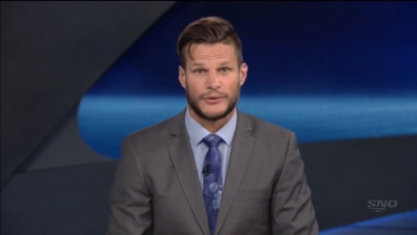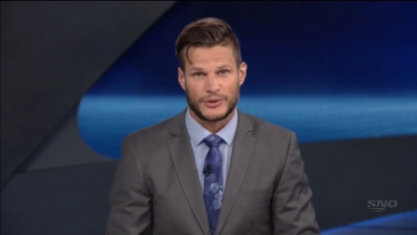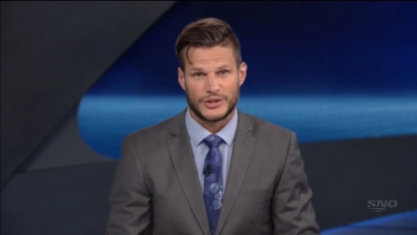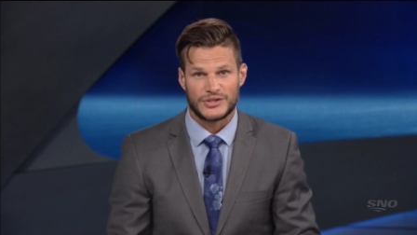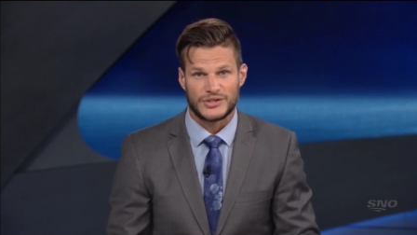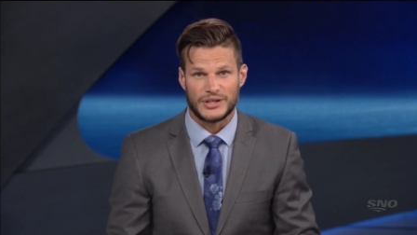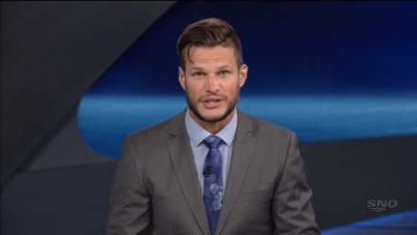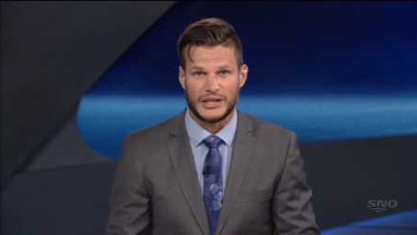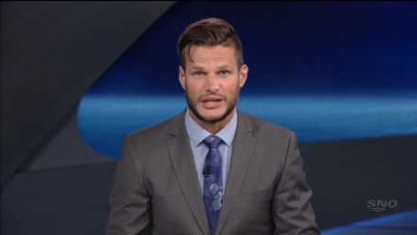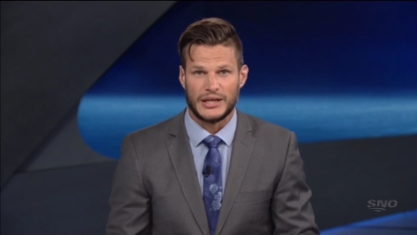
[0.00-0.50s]

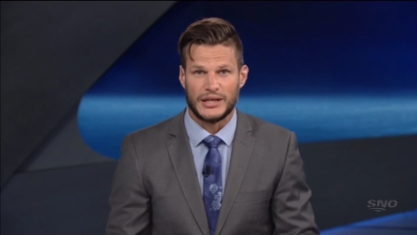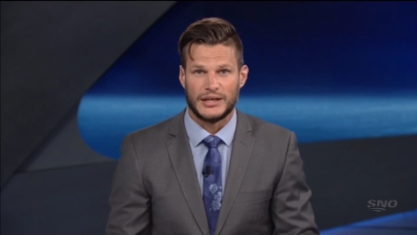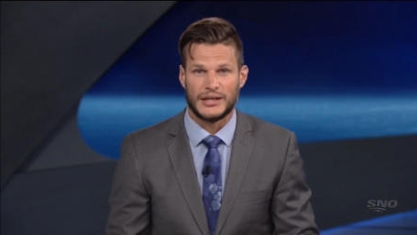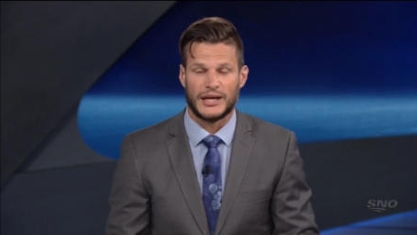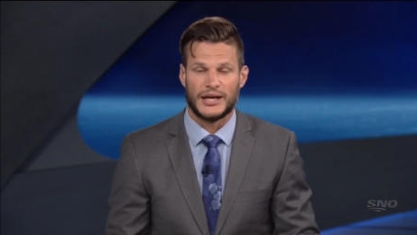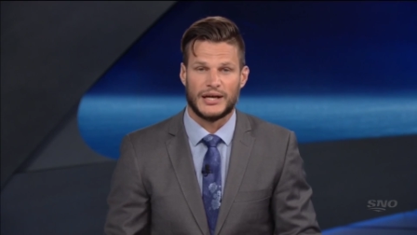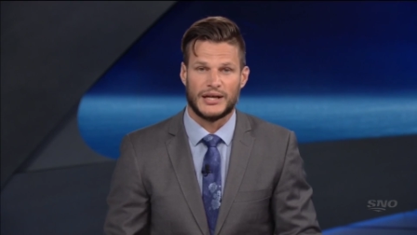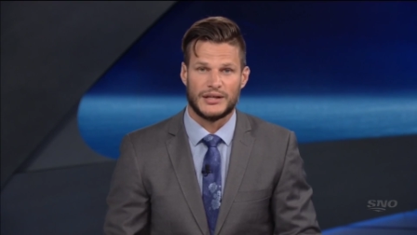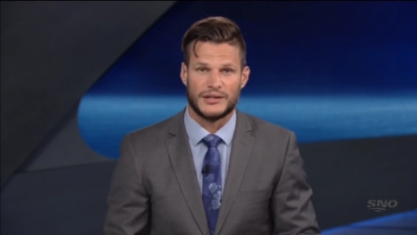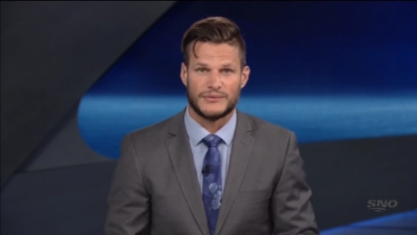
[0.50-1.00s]
Henrik
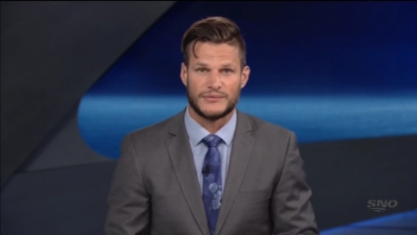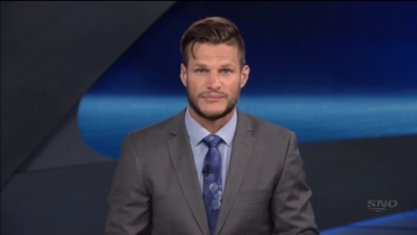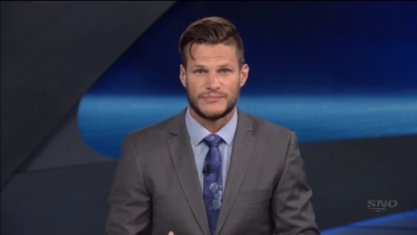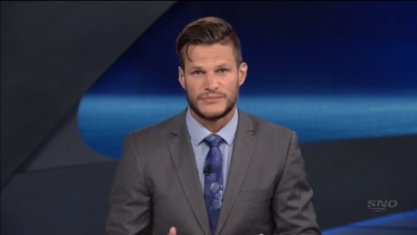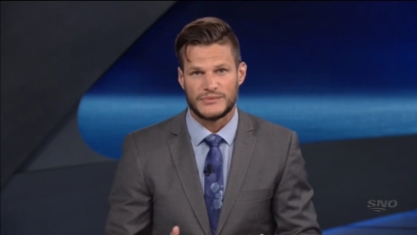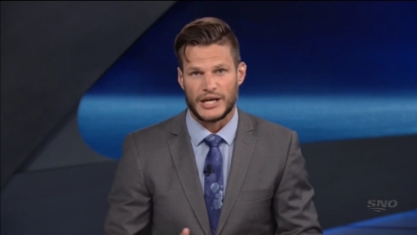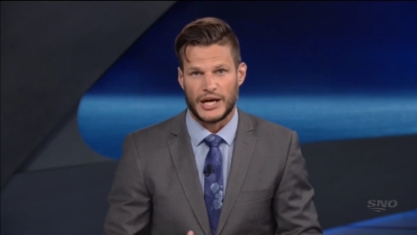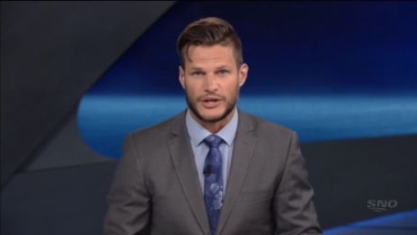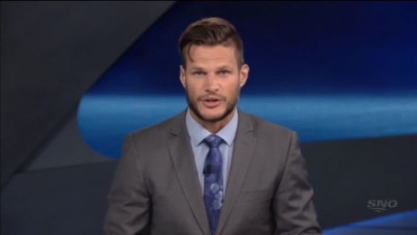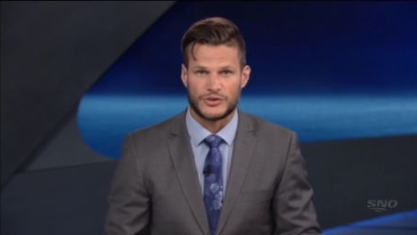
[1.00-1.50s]
Sedin
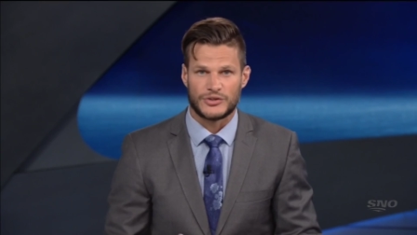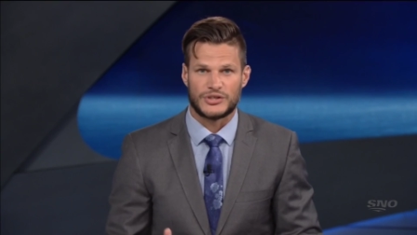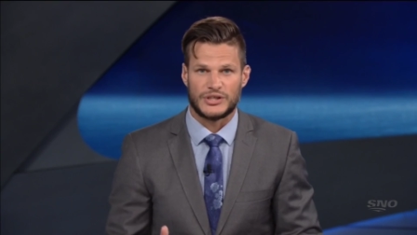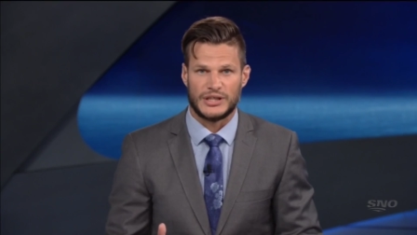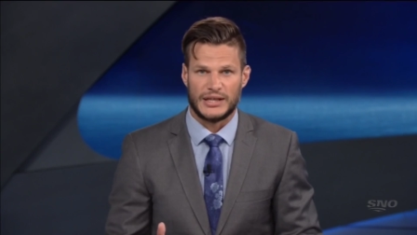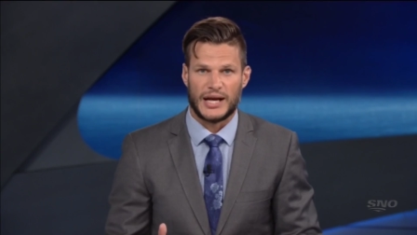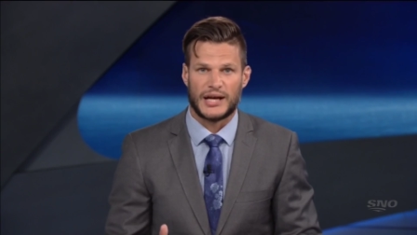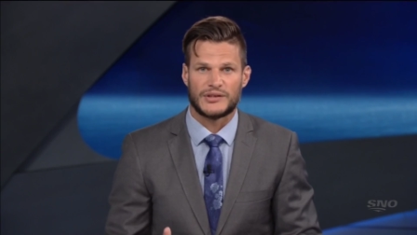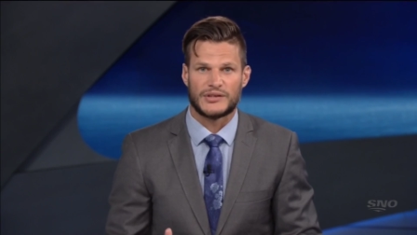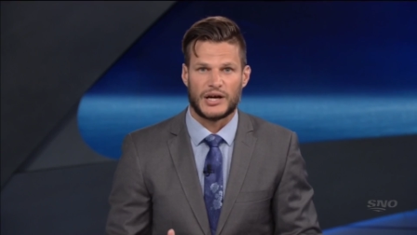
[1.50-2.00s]
and
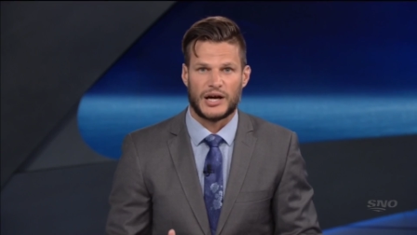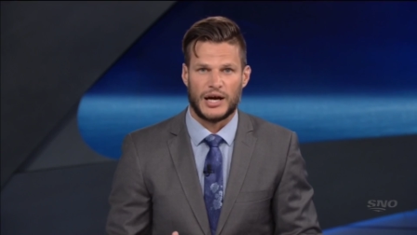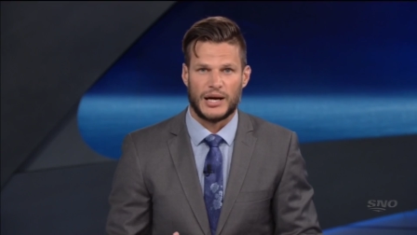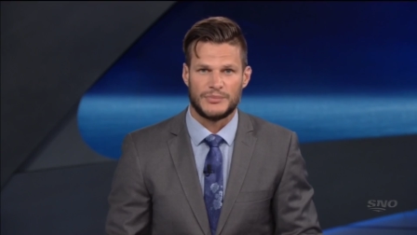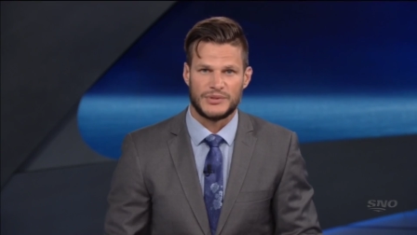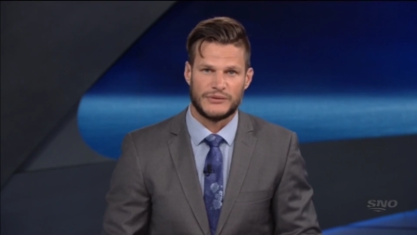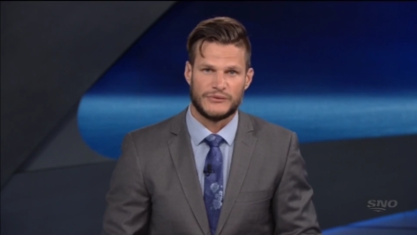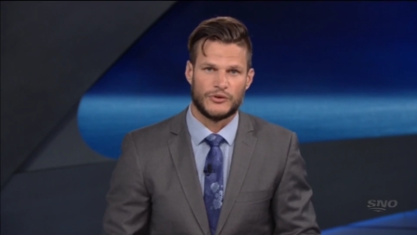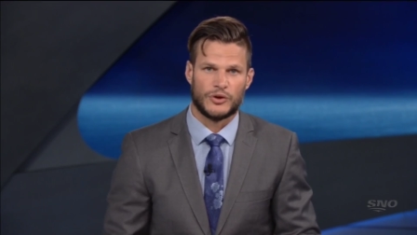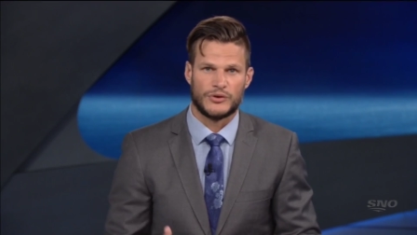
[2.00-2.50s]
Daniel Sedin at
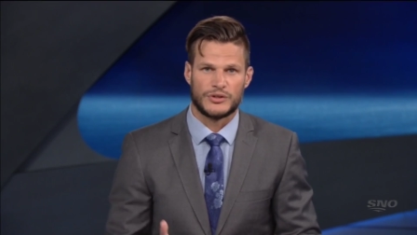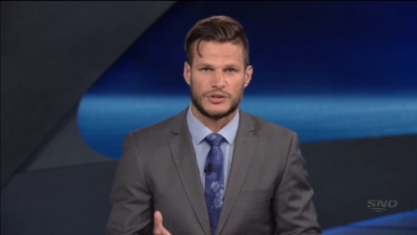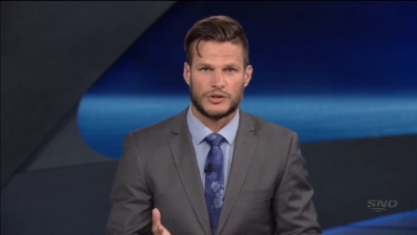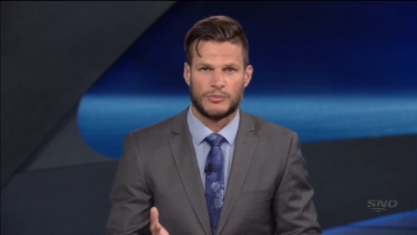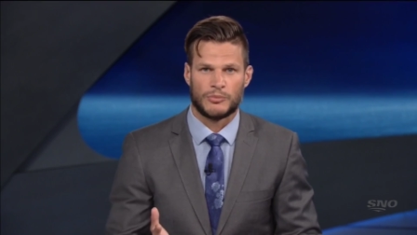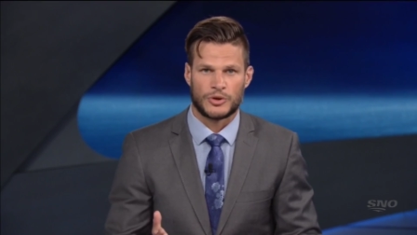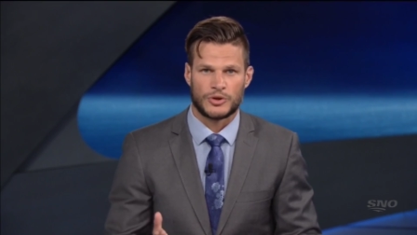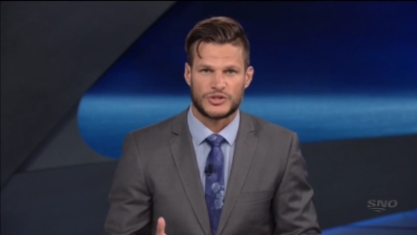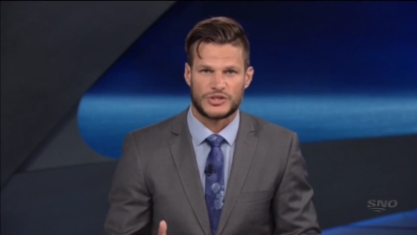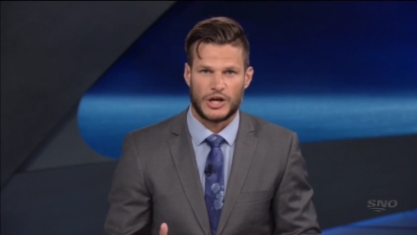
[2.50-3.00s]
times, even
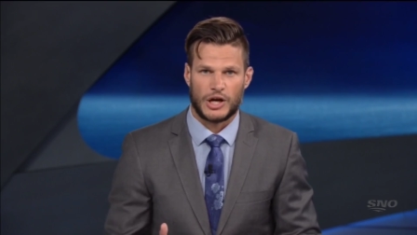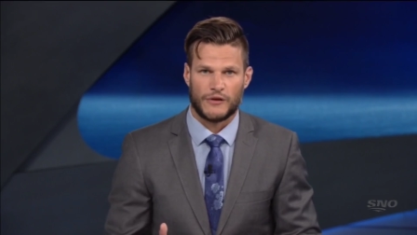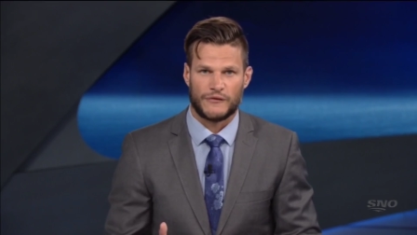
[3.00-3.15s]
though he's a little more